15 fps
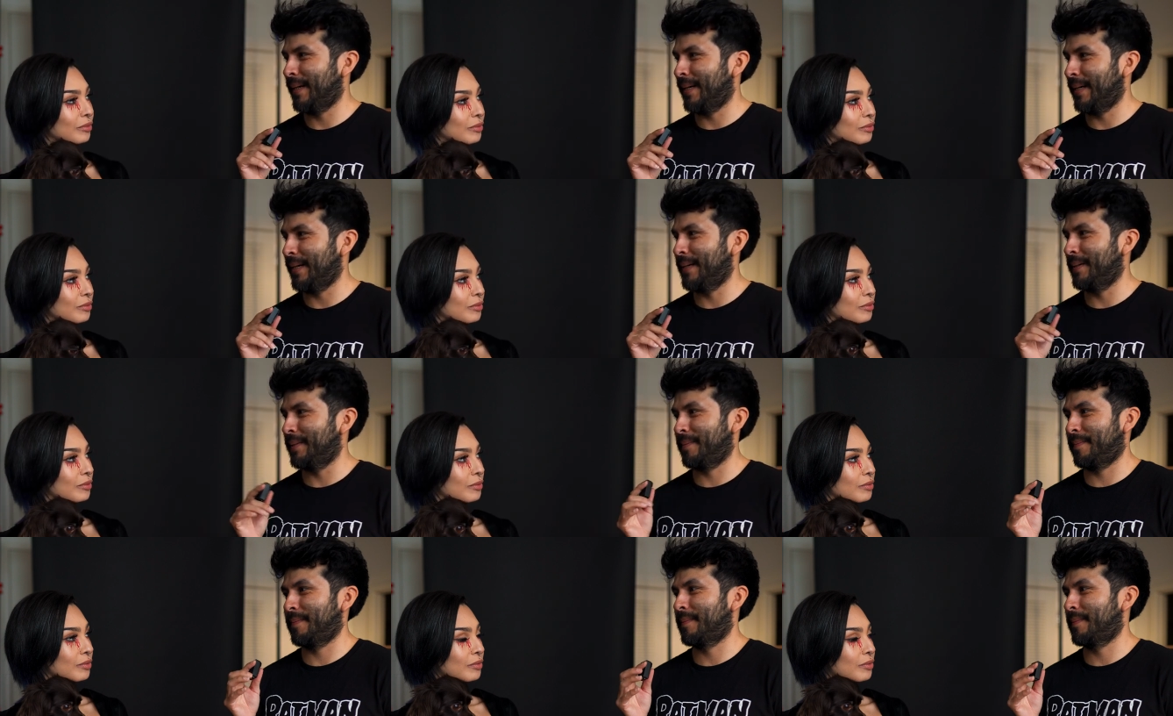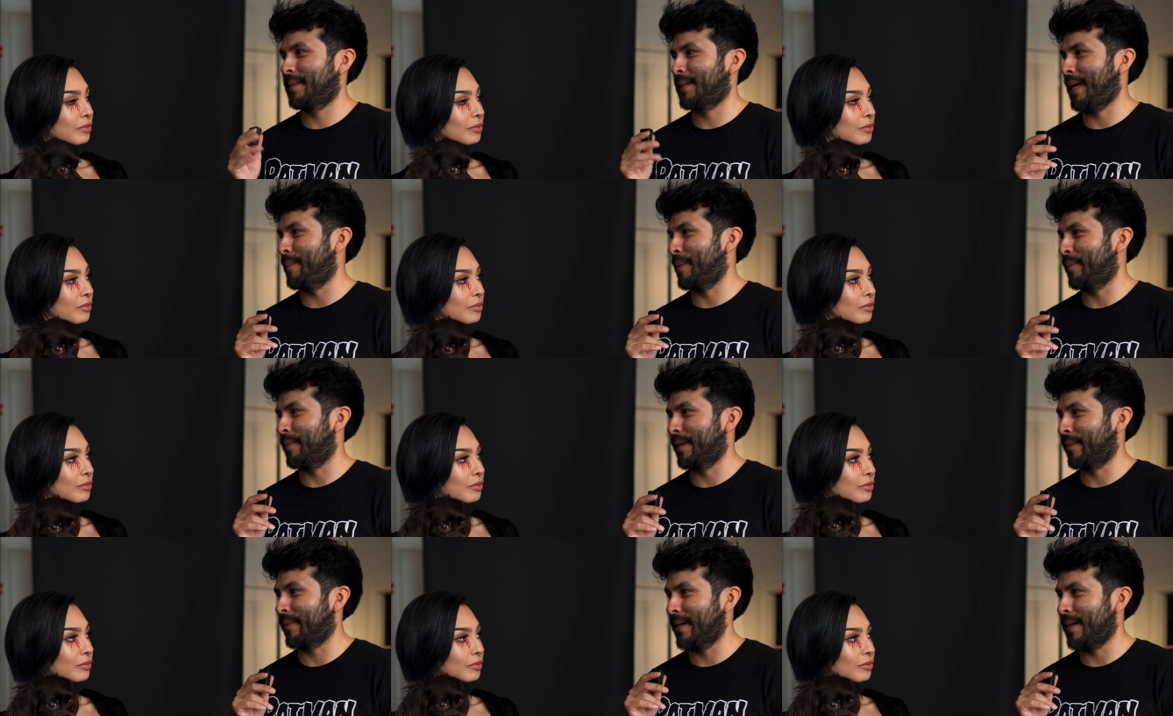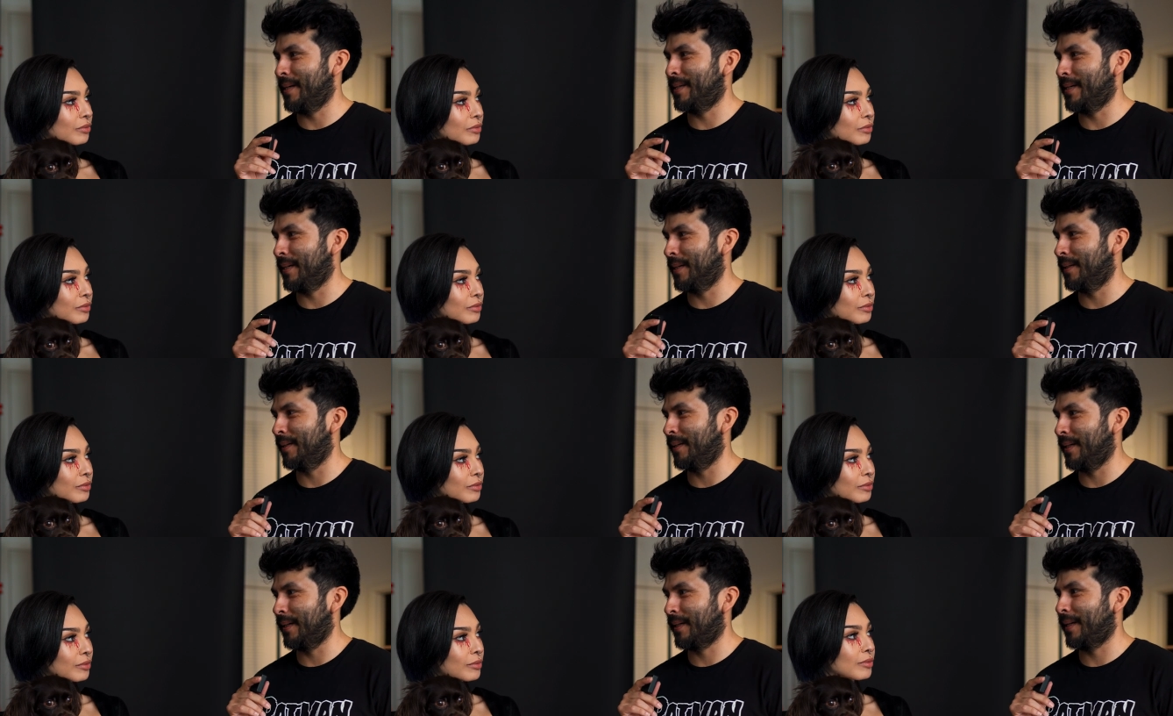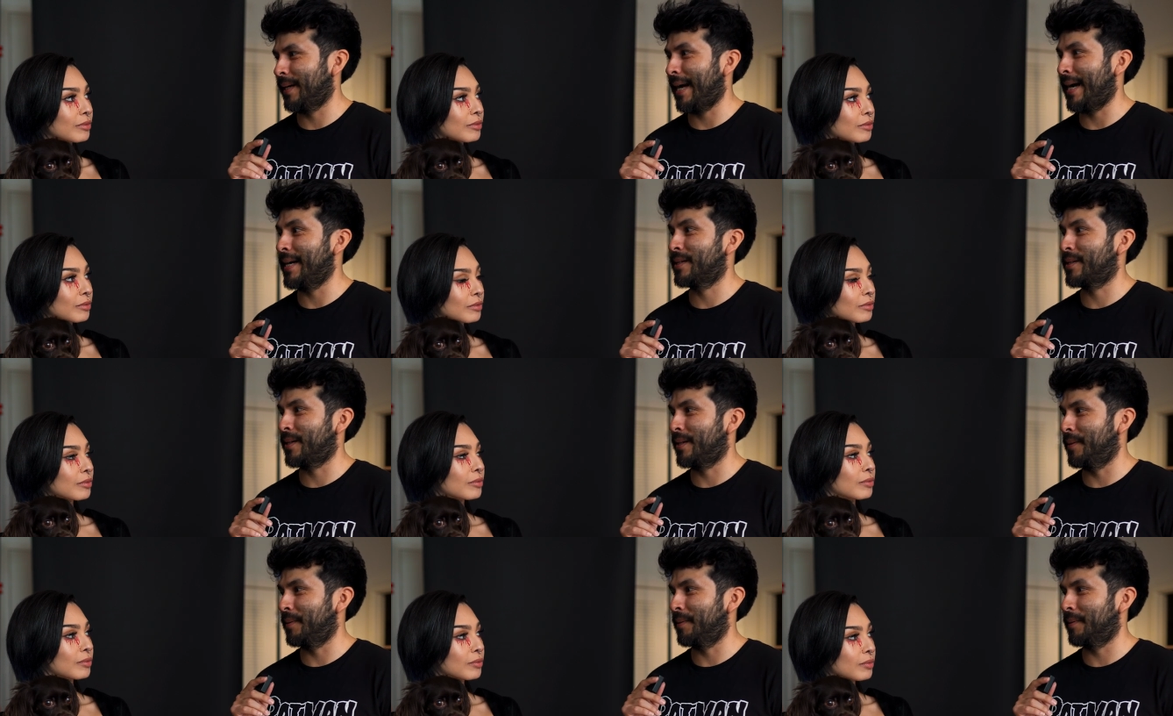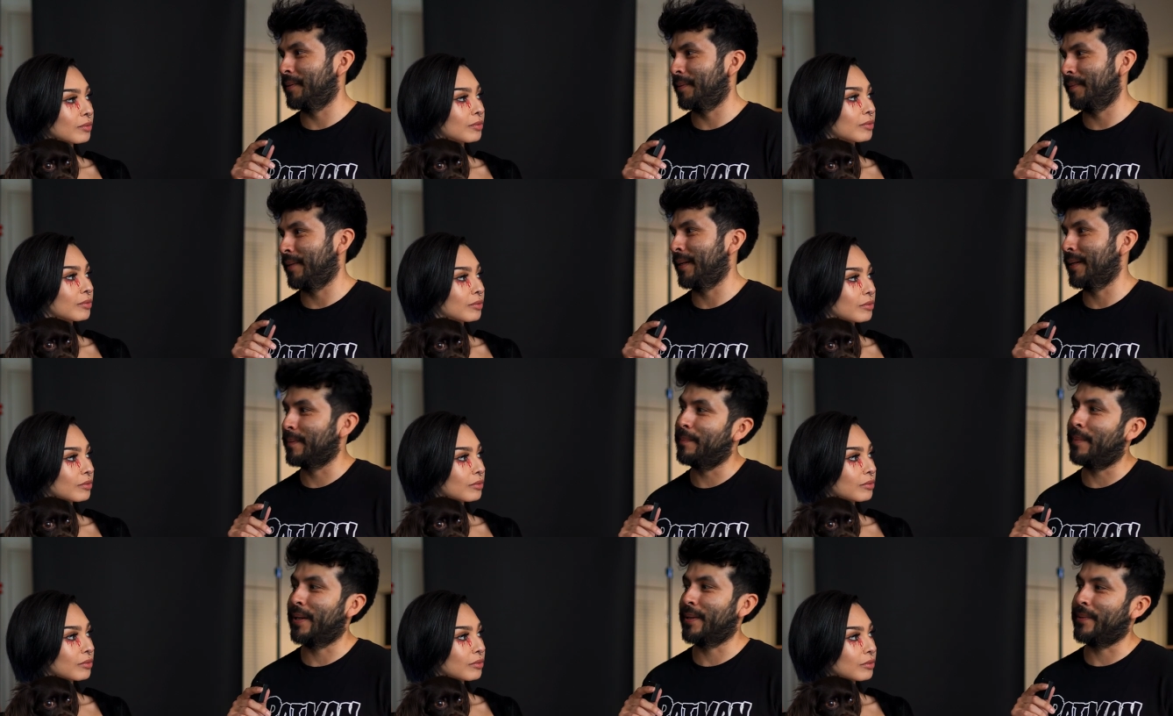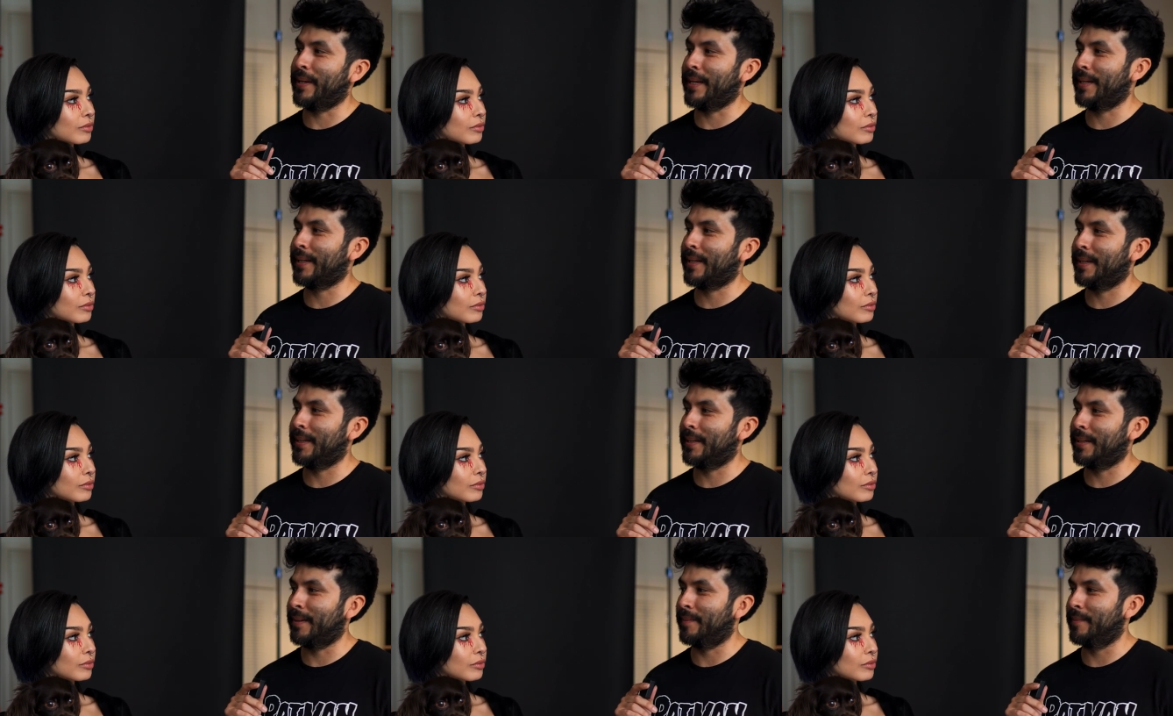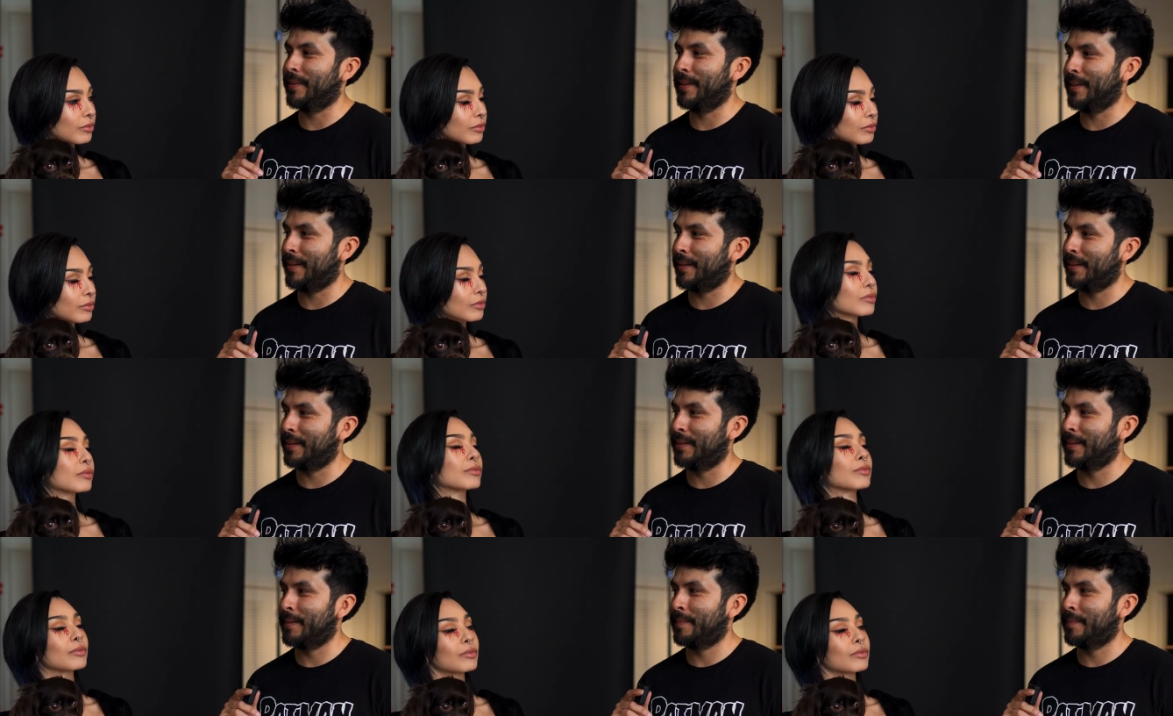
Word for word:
Speaker 1: I came up with a great idea to like ask you of like model etiquette and whatnot,